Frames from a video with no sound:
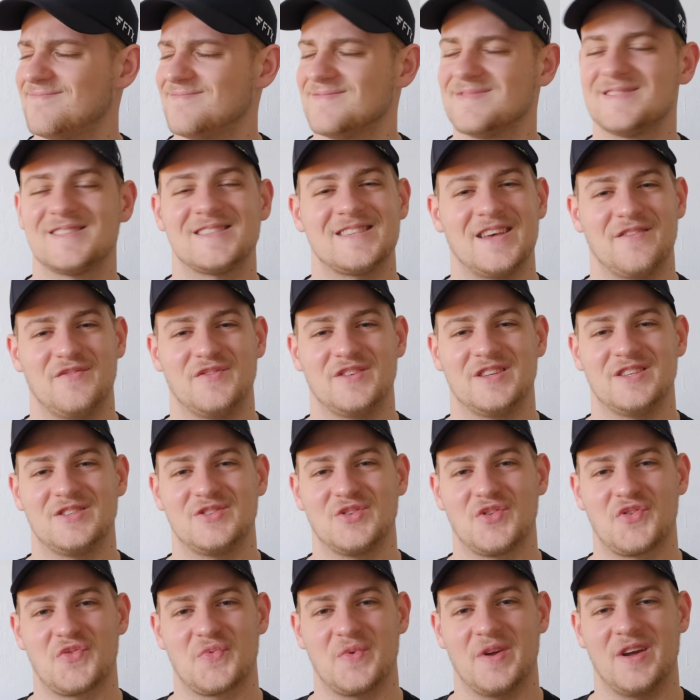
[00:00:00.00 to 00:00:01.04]

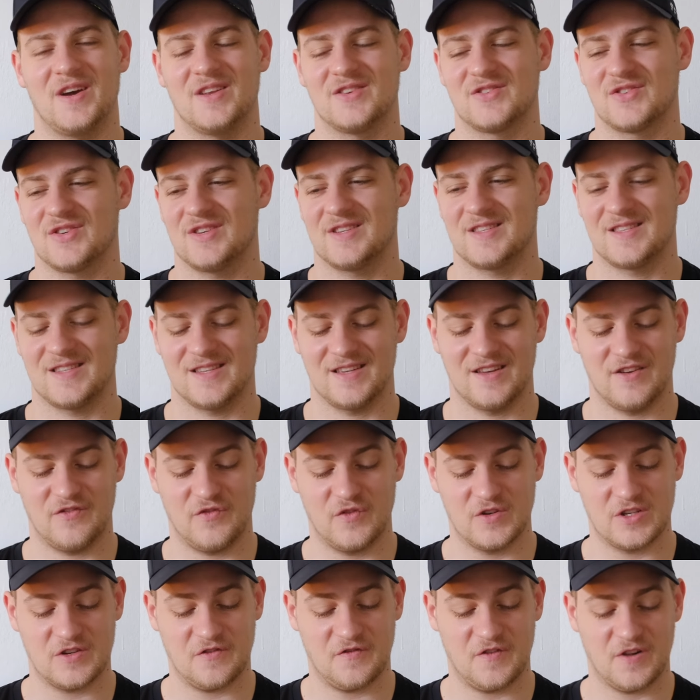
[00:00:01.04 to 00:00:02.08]

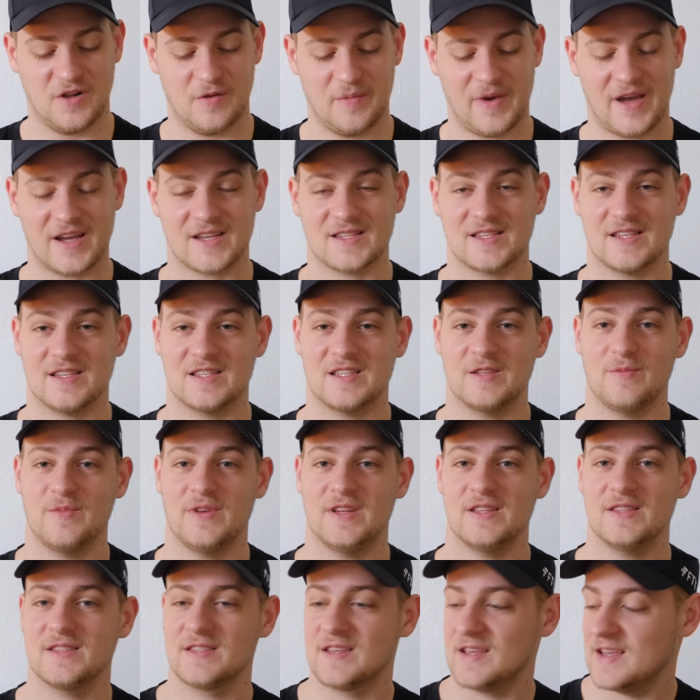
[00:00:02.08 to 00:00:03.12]
Fujifilm X system
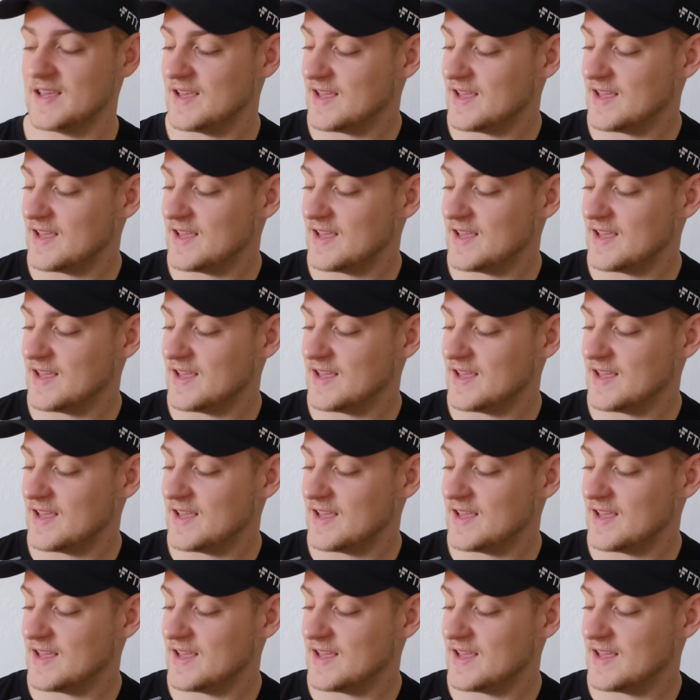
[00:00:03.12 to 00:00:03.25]
lens,